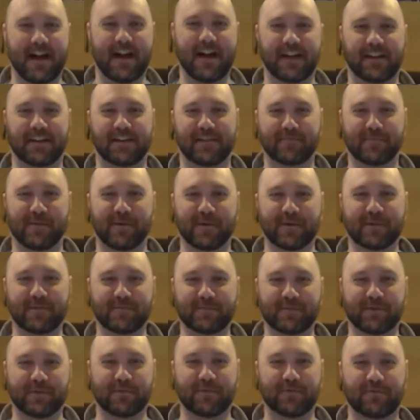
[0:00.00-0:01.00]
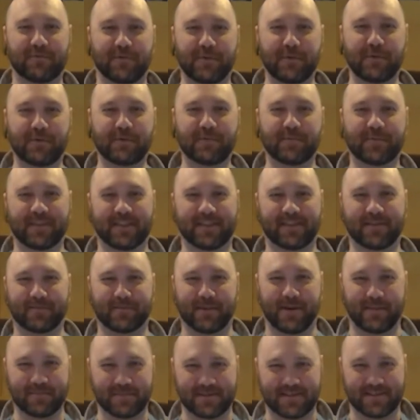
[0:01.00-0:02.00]
Hi, and welcome to Food with the
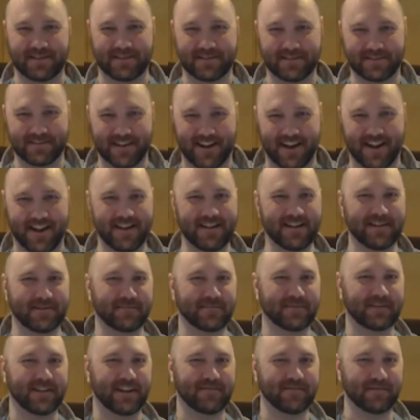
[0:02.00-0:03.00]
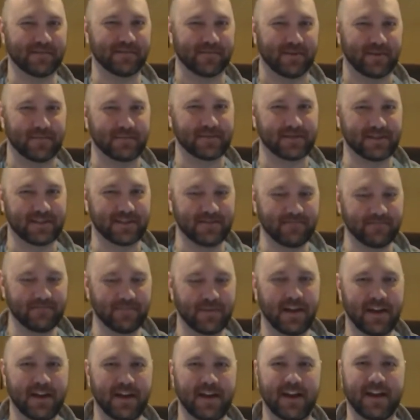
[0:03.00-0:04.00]
Rumseys. I am David Rumsey,
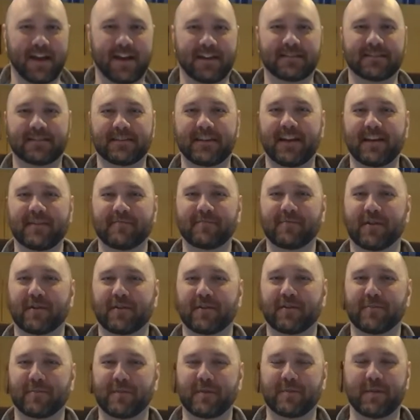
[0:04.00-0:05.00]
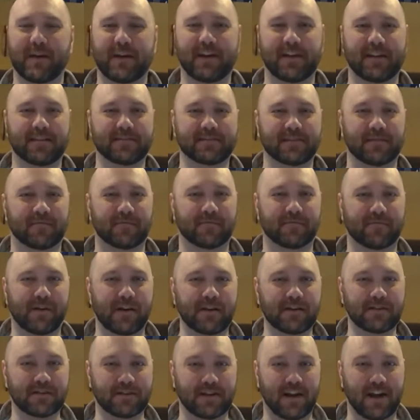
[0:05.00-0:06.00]
and today we are going to be making some
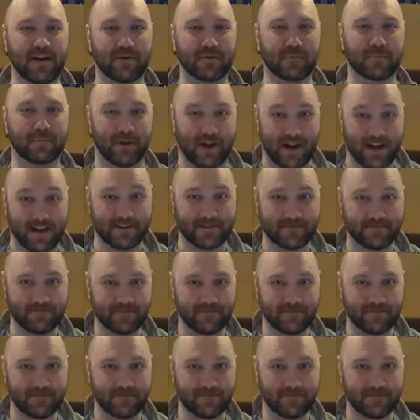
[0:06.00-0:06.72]
French-style bread.